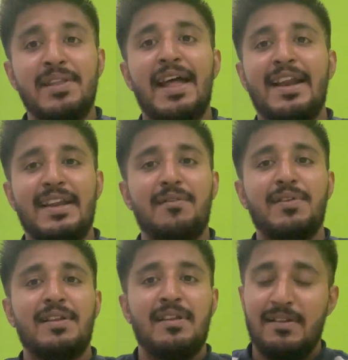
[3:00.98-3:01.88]
at that
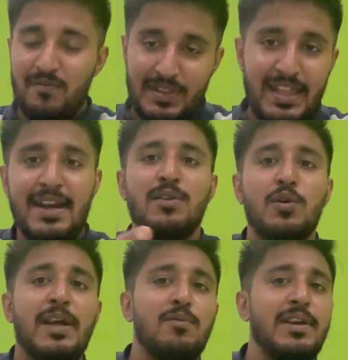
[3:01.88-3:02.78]
level with that
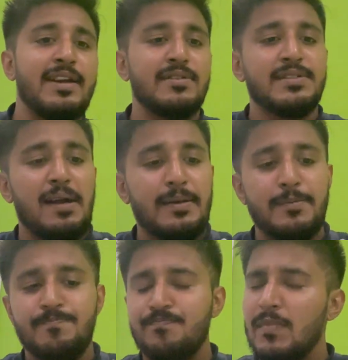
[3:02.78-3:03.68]
note i would like to start
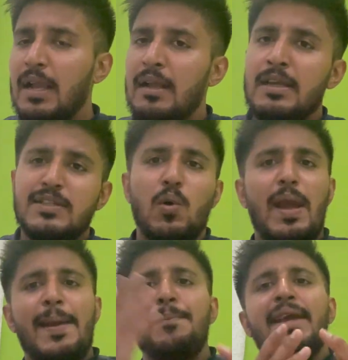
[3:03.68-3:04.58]
so
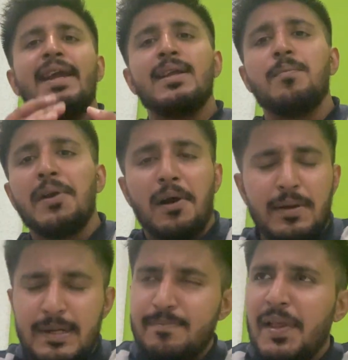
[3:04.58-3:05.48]
mba in
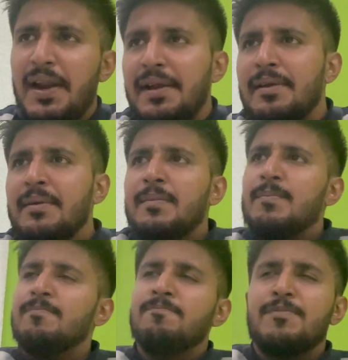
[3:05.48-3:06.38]
abroad there are
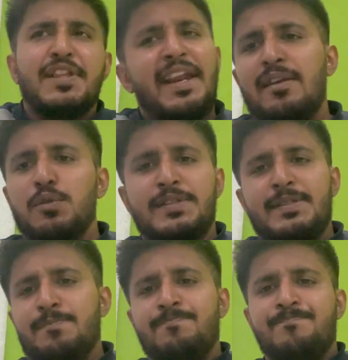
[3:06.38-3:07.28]
three routes